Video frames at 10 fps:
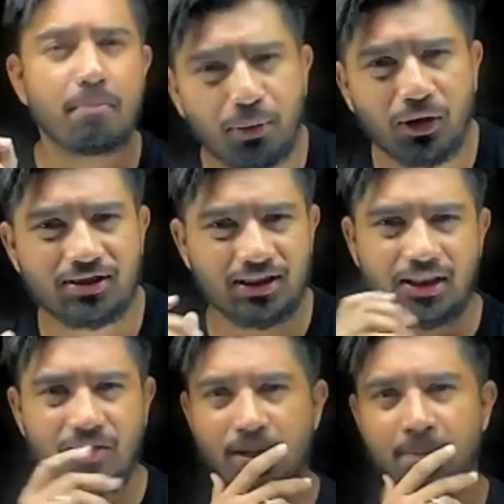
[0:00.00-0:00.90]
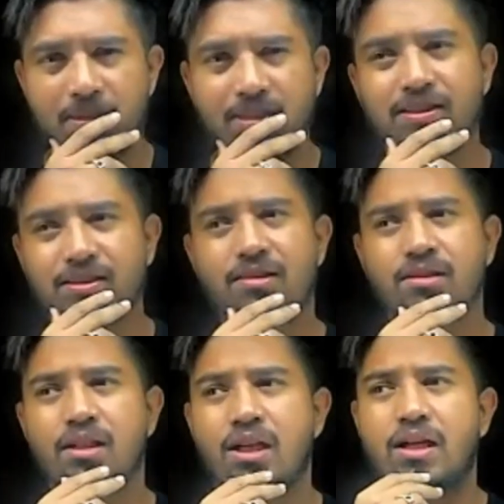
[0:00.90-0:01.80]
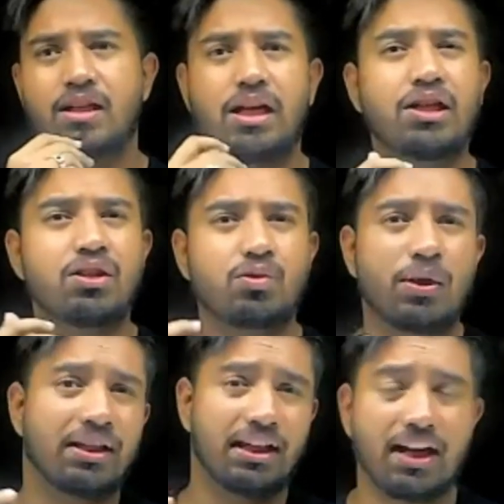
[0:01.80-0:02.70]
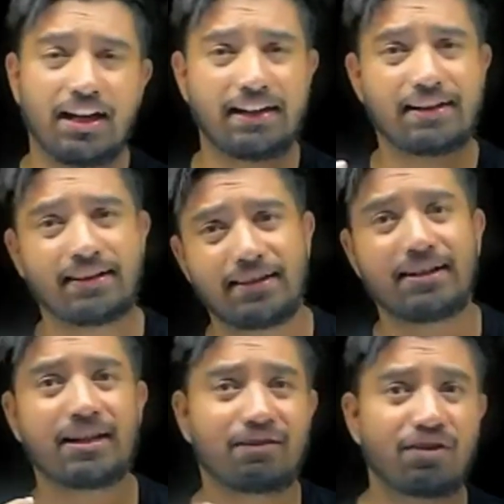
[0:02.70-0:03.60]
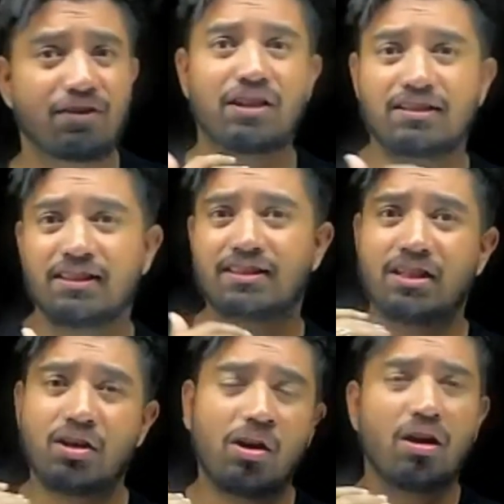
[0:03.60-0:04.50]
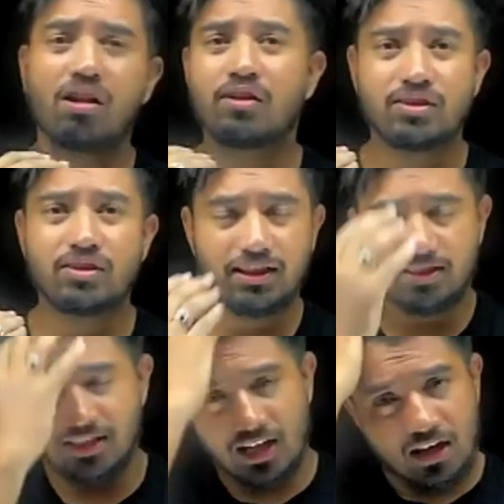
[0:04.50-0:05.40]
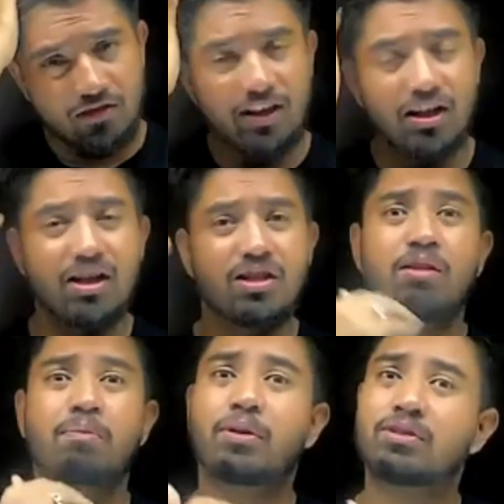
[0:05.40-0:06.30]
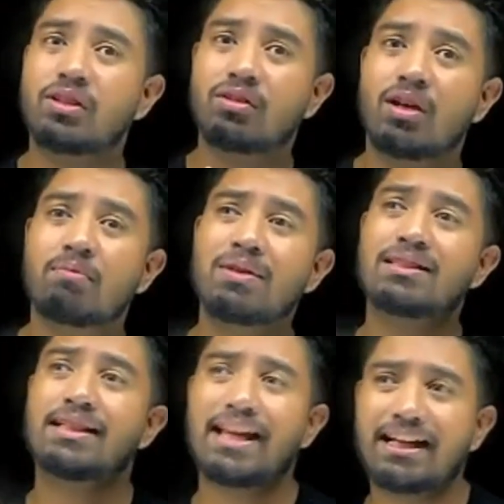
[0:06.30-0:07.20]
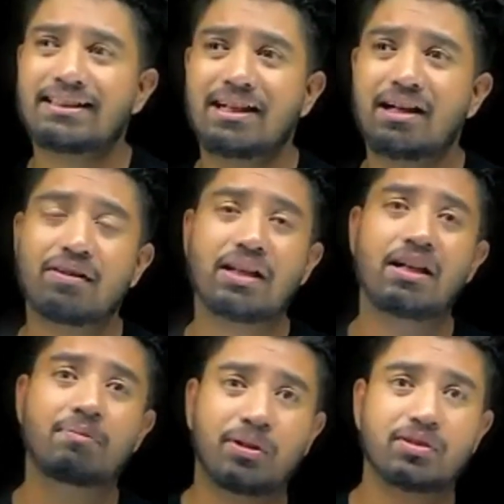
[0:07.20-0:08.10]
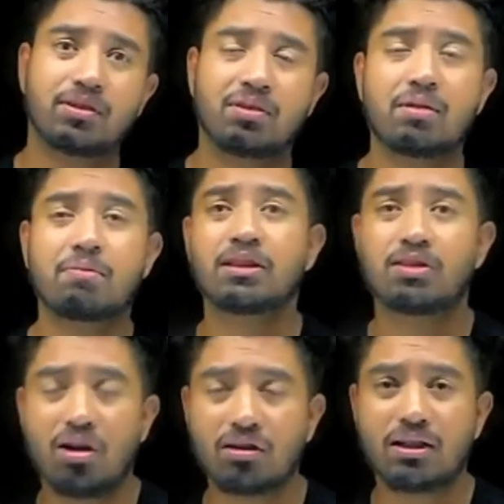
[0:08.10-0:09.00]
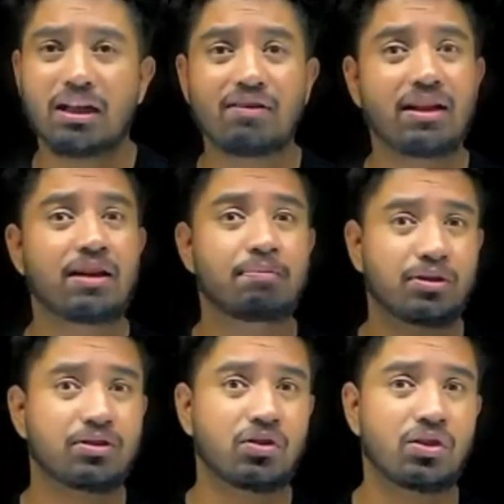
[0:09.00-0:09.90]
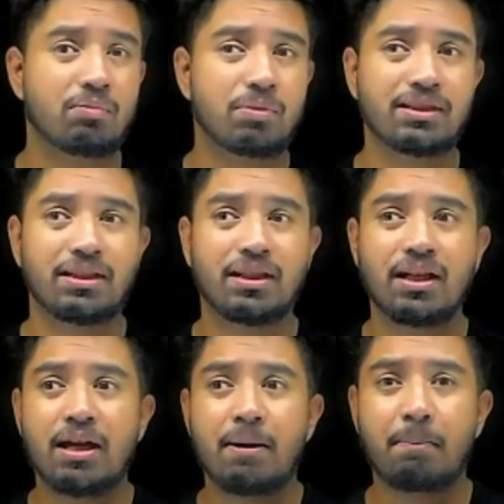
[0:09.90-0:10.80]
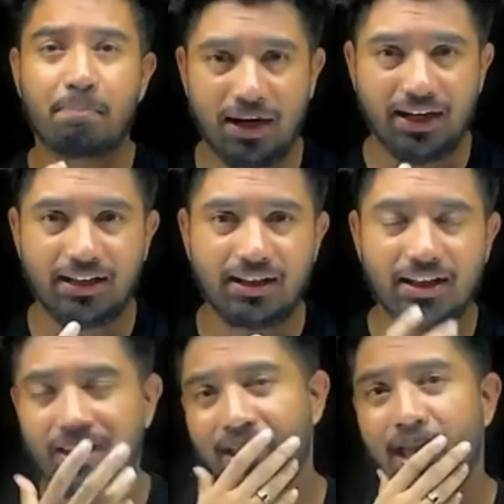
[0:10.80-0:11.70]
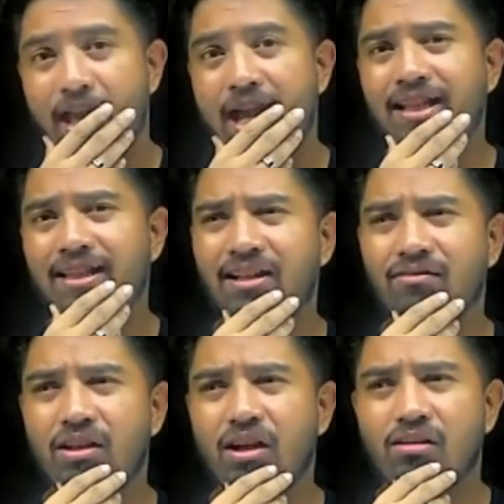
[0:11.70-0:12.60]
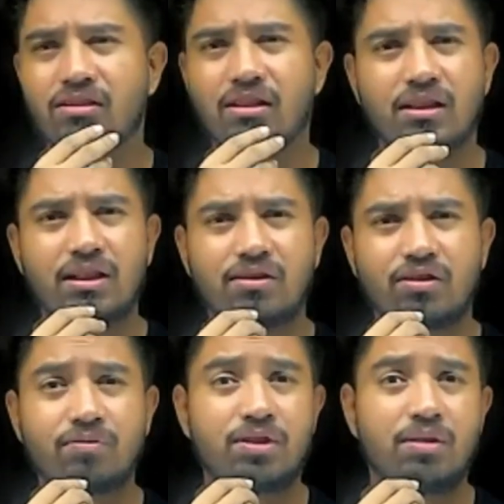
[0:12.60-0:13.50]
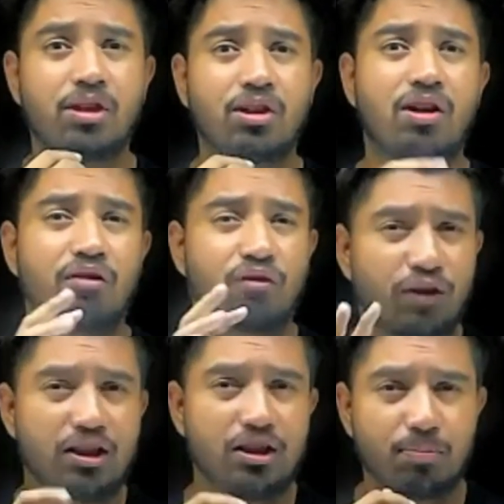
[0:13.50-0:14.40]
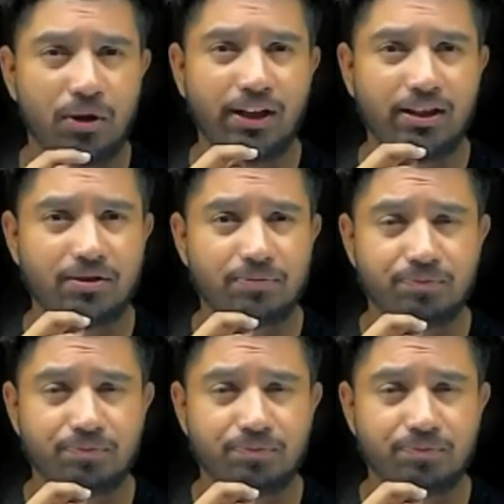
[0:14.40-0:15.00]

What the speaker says: positive numbers, 10, 20, 100, 30, 50, 60, all those things. We learned on positive numbers in hexa, we learned positive numbers in octal, we learned positive numbers in binary, and then we also learned on something called fixed point.